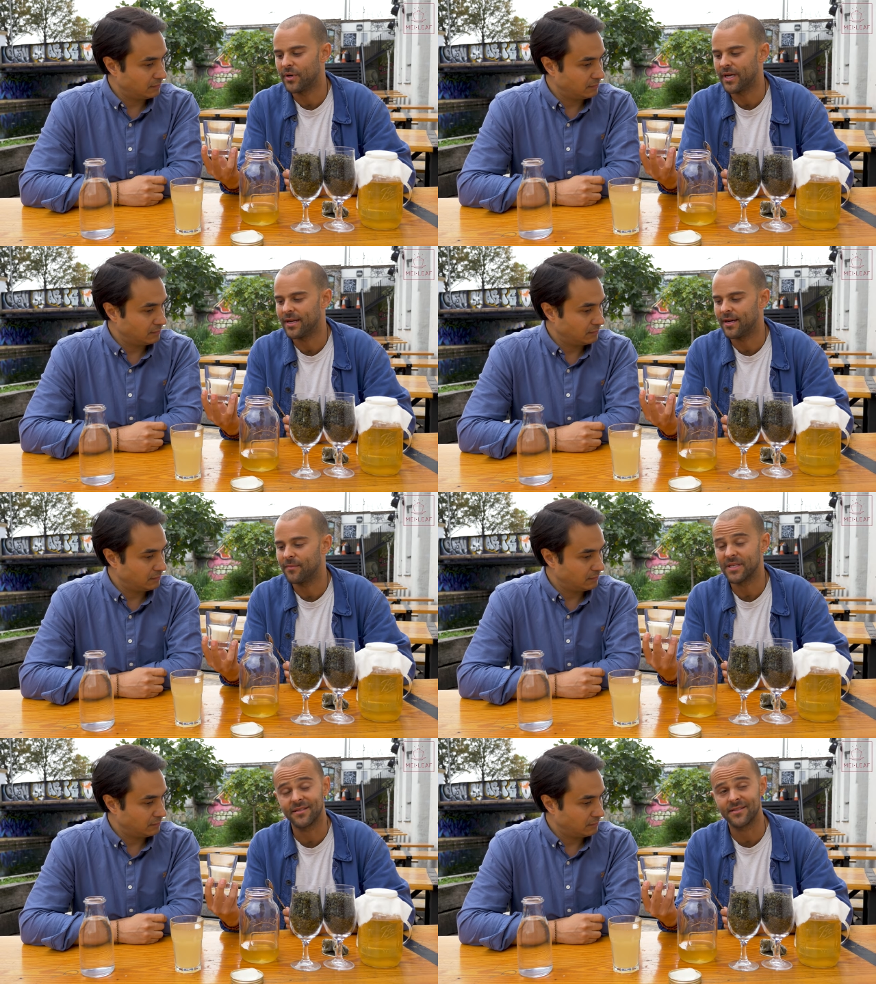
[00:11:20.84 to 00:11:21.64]
Speaker 1: but
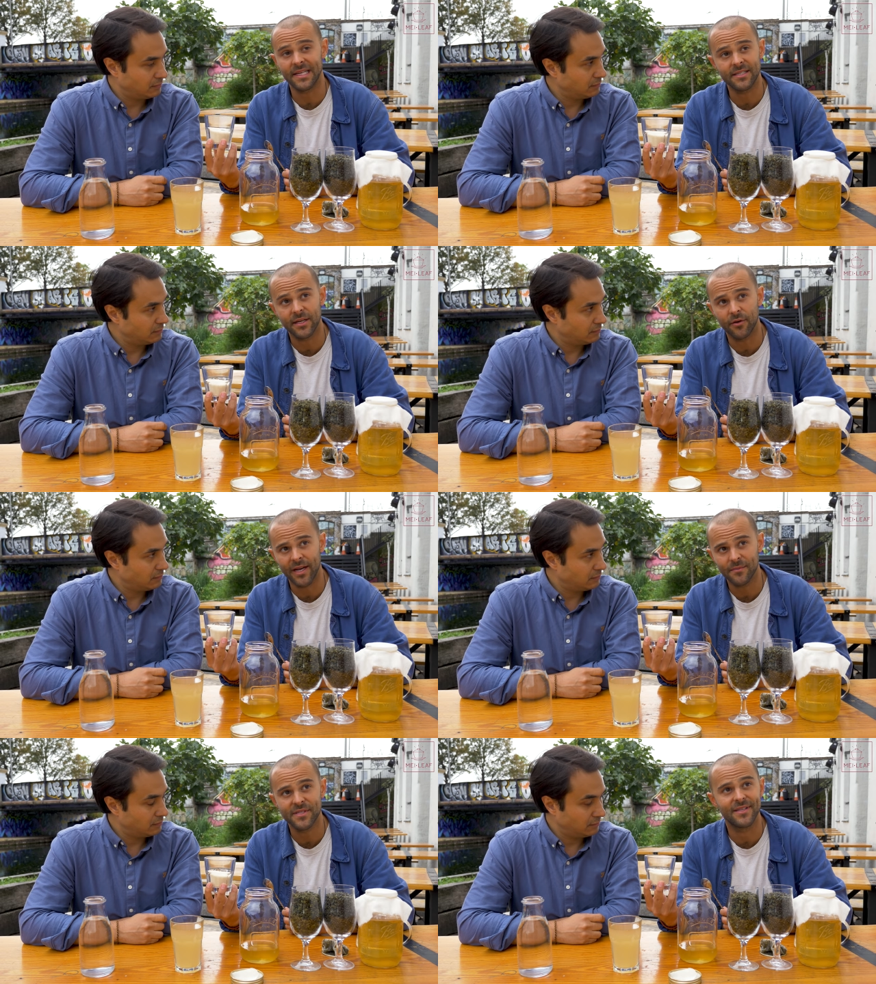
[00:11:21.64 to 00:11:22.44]
um, this is 60
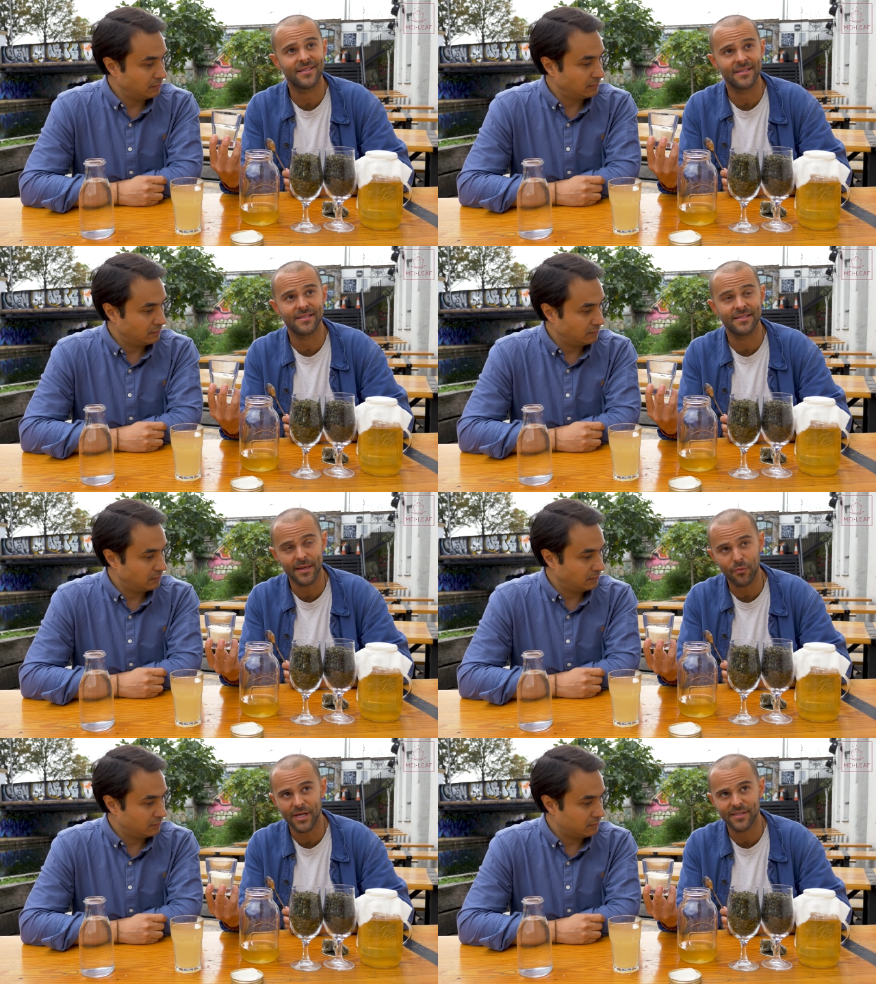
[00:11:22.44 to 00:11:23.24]
grams. This is the
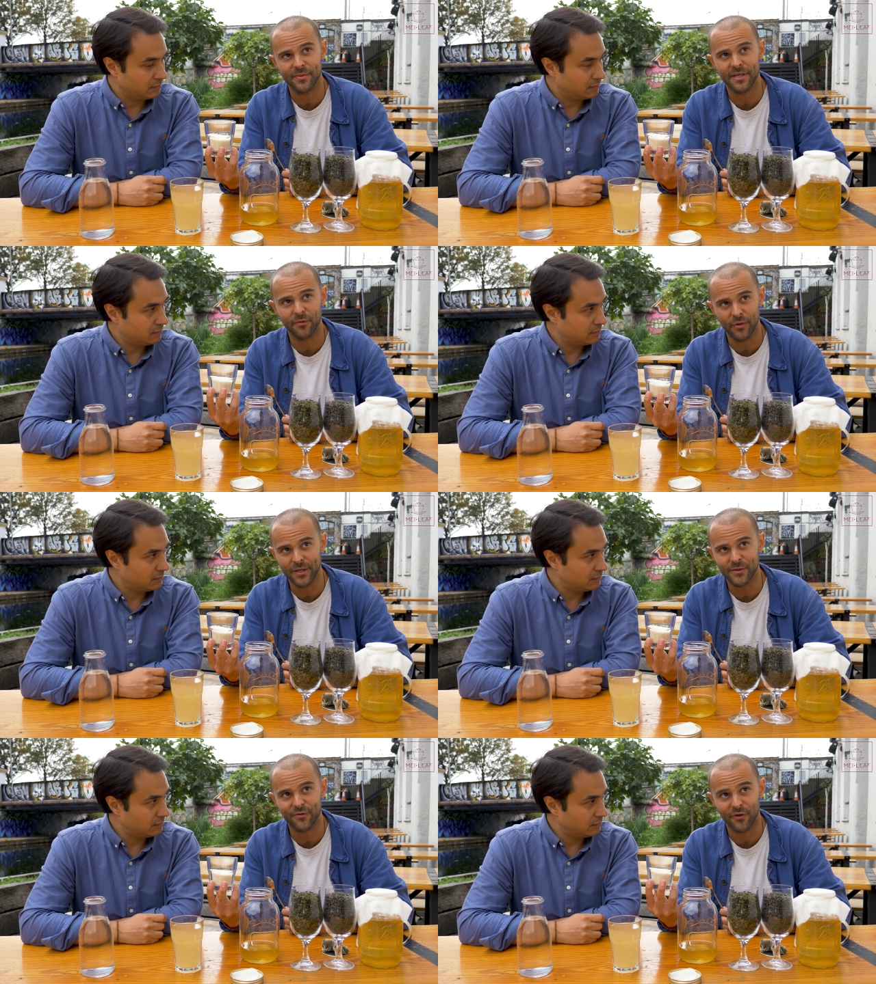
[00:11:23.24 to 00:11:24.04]
same recipe that we
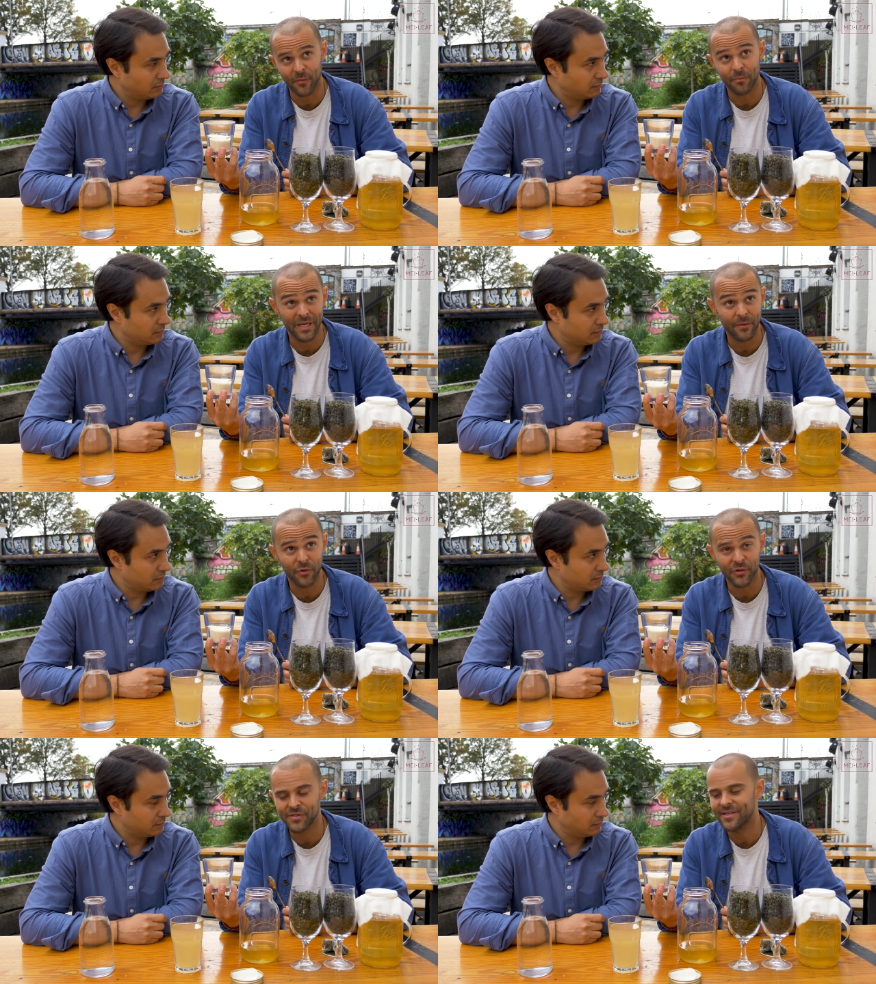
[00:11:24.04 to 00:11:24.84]
use for our big
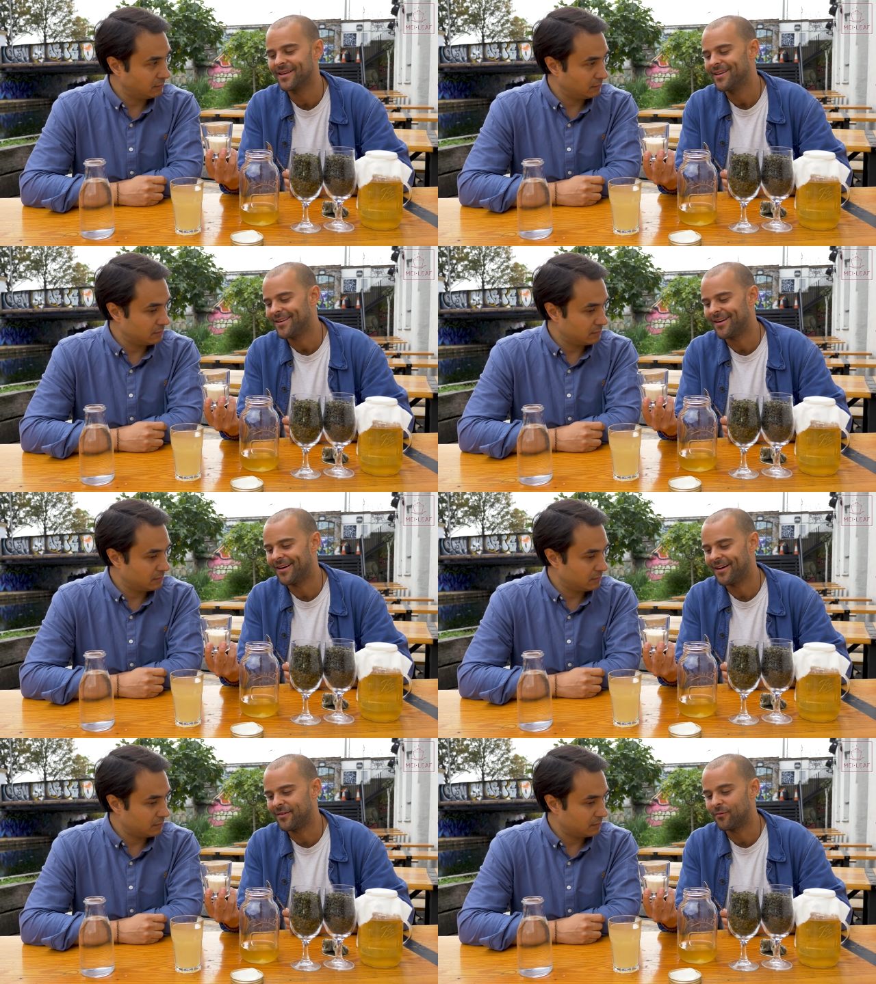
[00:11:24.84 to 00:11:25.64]
brews,
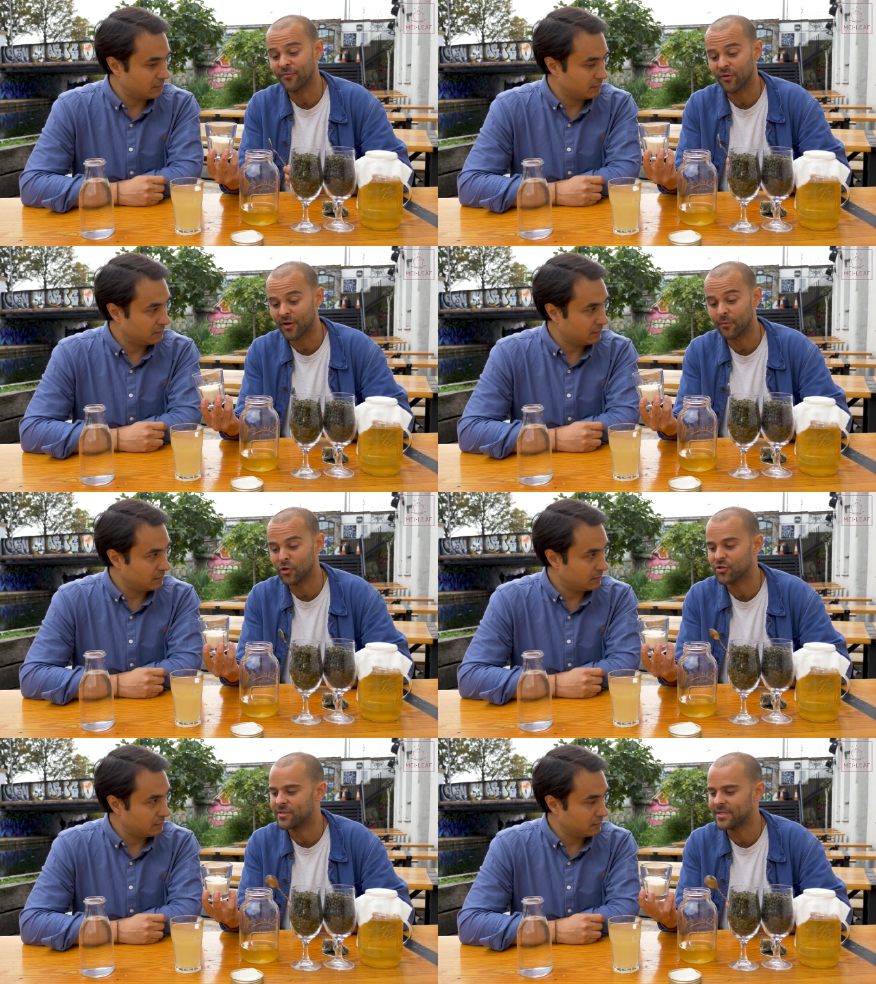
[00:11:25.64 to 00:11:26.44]
uh, for
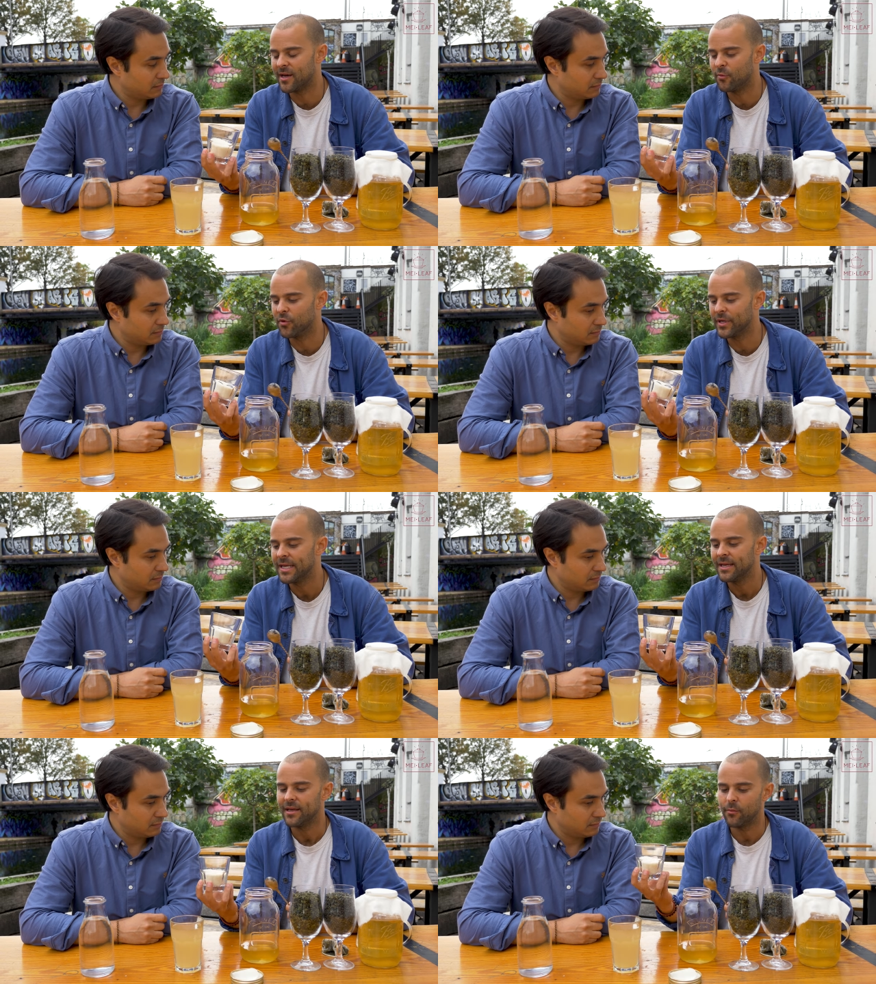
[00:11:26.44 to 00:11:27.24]
commercial style brewing.
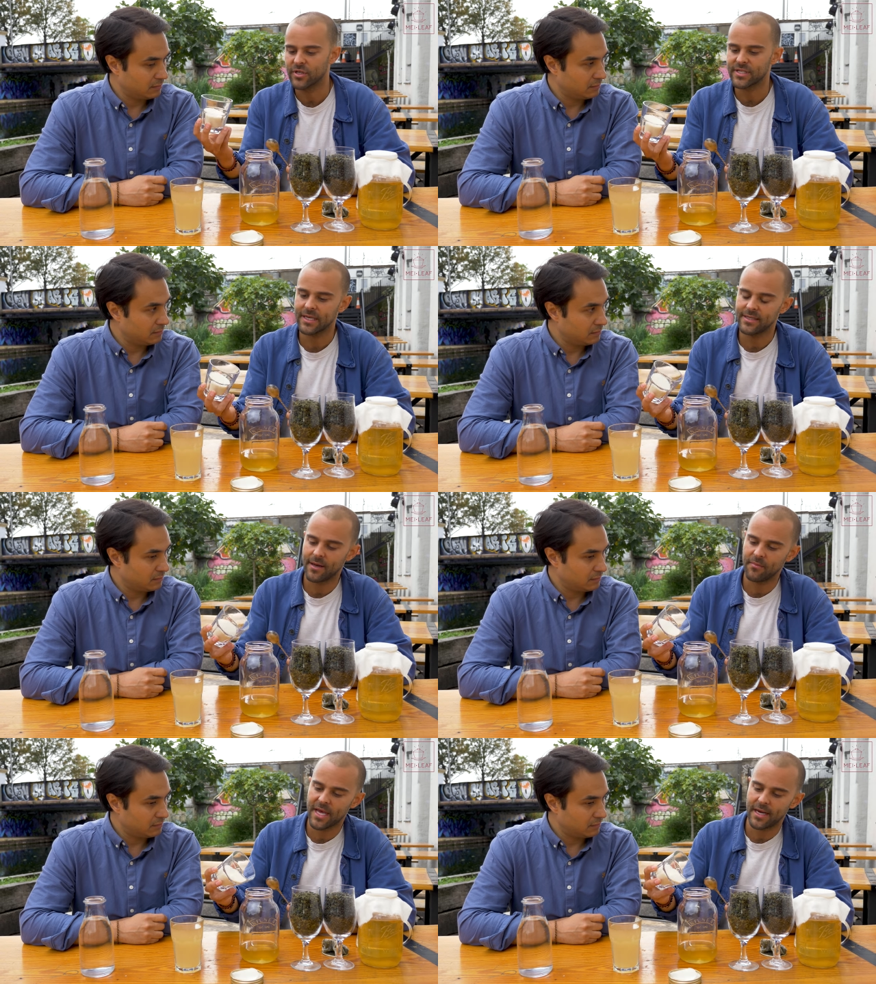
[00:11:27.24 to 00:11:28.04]
And we're just going to
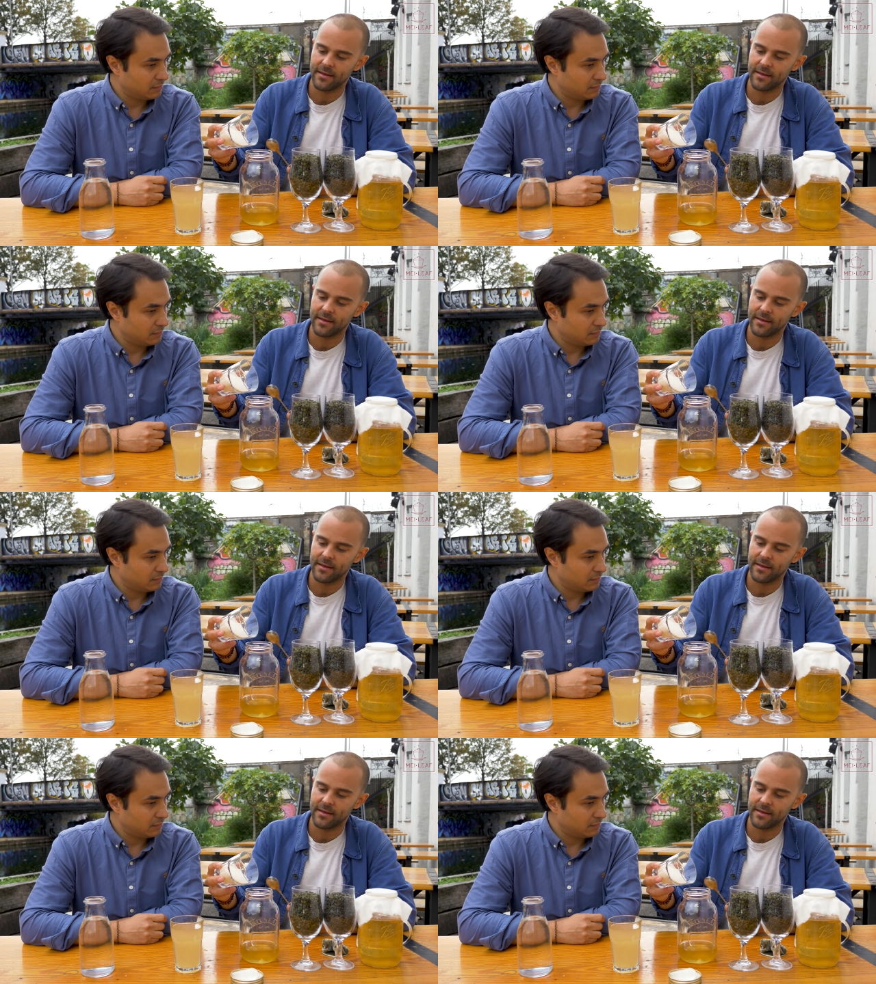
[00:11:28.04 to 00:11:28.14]
dump that